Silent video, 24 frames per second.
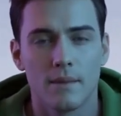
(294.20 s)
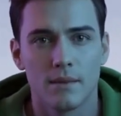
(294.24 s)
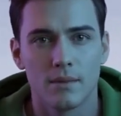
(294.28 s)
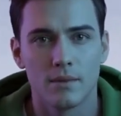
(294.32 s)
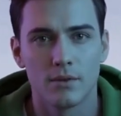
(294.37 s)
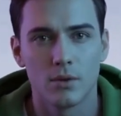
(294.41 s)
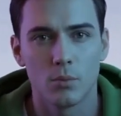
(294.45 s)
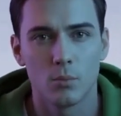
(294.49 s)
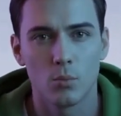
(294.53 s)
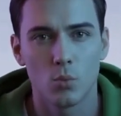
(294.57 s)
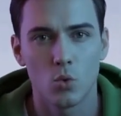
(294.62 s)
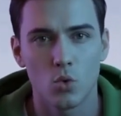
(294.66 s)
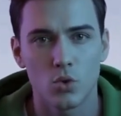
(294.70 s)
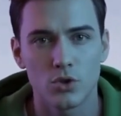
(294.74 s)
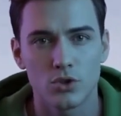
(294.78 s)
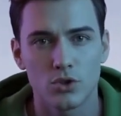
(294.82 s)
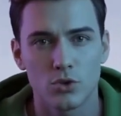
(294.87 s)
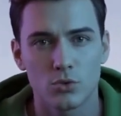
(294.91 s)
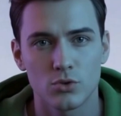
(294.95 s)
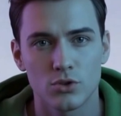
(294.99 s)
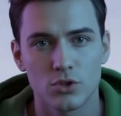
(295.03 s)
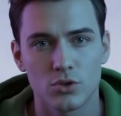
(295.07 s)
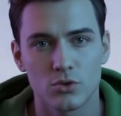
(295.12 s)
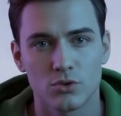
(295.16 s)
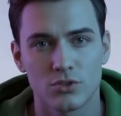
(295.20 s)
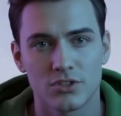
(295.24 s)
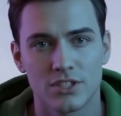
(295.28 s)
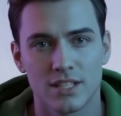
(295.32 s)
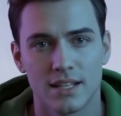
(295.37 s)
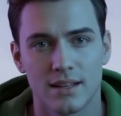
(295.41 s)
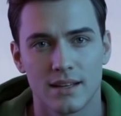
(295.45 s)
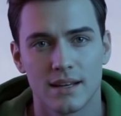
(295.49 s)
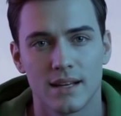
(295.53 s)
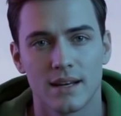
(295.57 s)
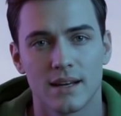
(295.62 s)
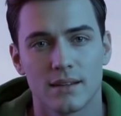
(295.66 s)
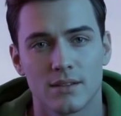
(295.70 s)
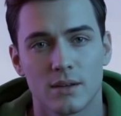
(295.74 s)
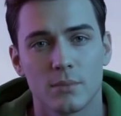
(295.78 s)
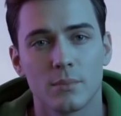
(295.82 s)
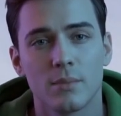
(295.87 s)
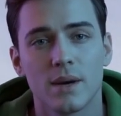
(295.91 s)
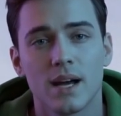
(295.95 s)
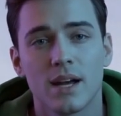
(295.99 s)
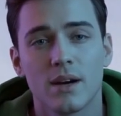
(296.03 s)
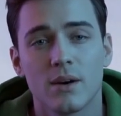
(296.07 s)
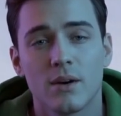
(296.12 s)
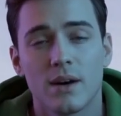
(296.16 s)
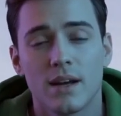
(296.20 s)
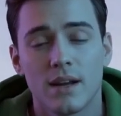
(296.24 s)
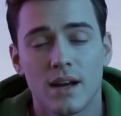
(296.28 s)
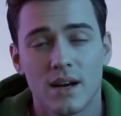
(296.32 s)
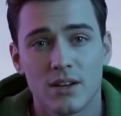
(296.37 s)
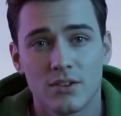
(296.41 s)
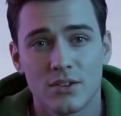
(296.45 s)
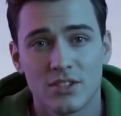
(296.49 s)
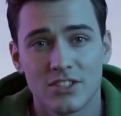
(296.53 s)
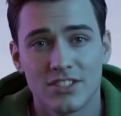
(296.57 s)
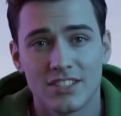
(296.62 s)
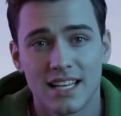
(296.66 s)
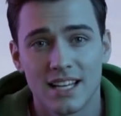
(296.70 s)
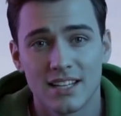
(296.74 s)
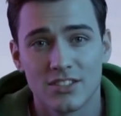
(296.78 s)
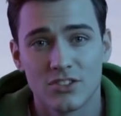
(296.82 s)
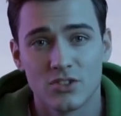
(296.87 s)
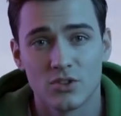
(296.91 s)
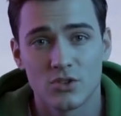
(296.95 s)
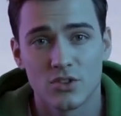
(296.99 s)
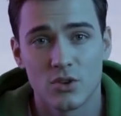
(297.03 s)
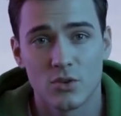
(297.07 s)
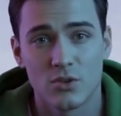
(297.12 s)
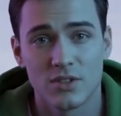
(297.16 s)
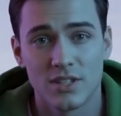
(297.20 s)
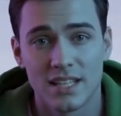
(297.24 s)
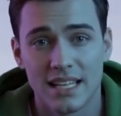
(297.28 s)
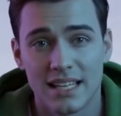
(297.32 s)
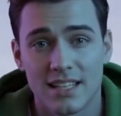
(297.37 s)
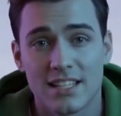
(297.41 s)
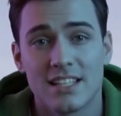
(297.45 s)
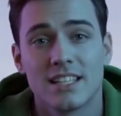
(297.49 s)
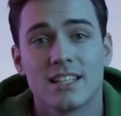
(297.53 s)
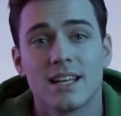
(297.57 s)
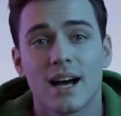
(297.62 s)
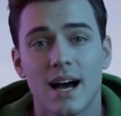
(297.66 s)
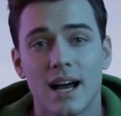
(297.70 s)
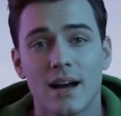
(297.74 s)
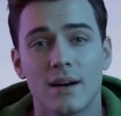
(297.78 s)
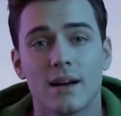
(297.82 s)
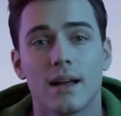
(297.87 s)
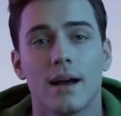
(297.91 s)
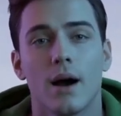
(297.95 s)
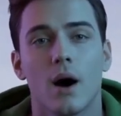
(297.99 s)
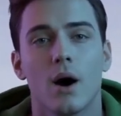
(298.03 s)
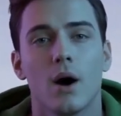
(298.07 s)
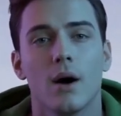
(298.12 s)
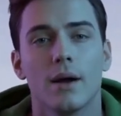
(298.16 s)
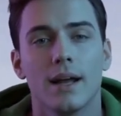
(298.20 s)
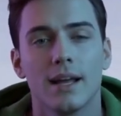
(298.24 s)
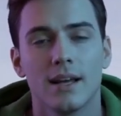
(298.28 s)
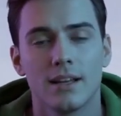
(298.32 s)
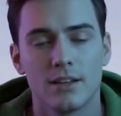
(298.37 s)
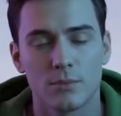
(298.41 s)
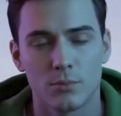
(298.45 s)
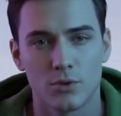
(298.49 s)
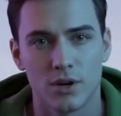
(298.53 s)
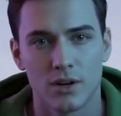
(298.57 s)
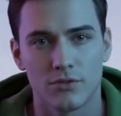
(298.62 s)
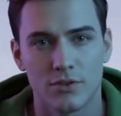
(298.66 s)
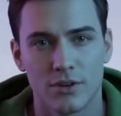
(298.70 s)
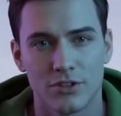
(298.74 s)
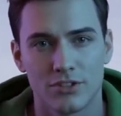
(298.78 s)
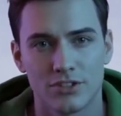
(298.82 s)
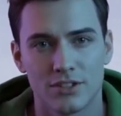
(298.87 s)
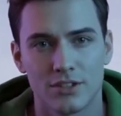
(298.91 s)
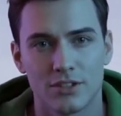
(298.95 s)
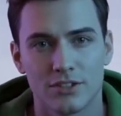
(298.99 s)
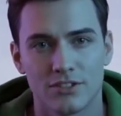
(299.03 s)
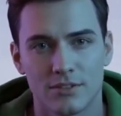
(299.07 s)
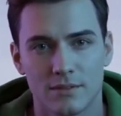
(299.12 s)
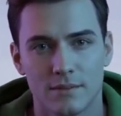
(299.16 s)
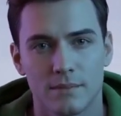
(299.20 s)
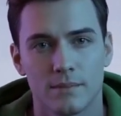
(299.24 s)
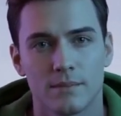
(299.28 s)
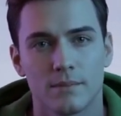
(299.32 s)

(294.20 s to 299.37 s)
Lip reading: The more you use it, the better it understands your unique style and audience preferences.